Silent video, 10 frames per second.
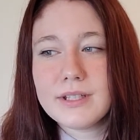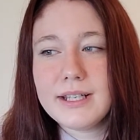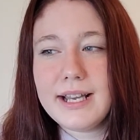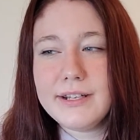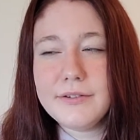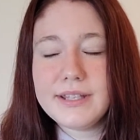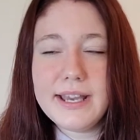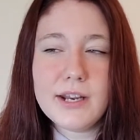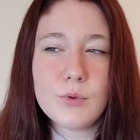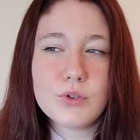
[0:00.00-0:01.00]
I know it's
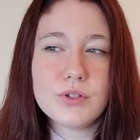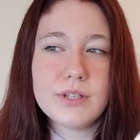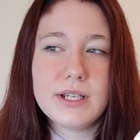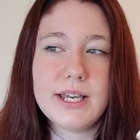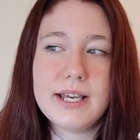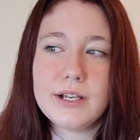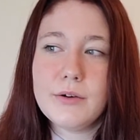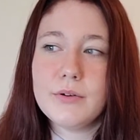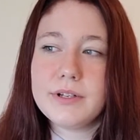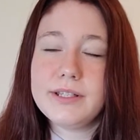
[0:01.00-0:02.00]
animals, so they can't go
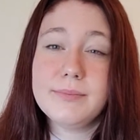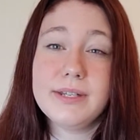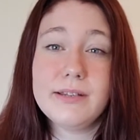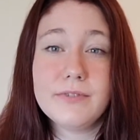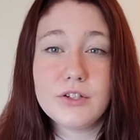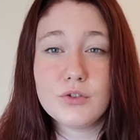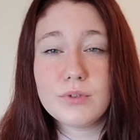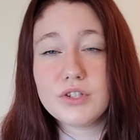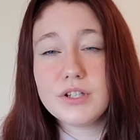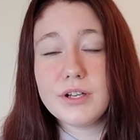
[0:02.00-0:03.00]
on as many adventures,
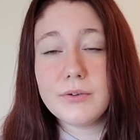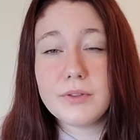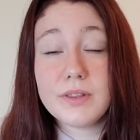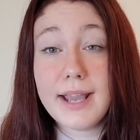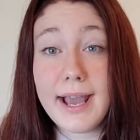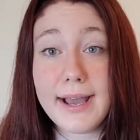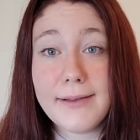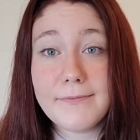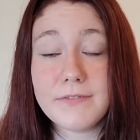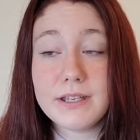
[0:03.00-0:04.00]
which, you know, they
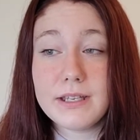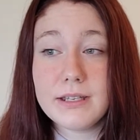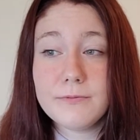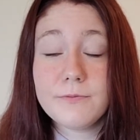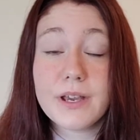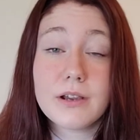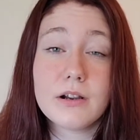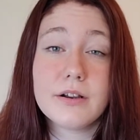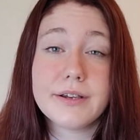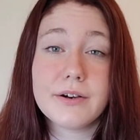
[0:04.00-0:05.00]
have the
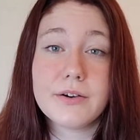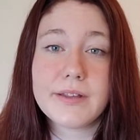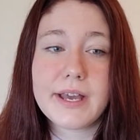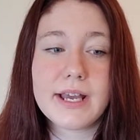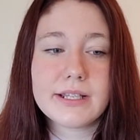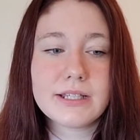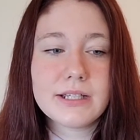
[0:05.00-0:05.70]
fair and all that.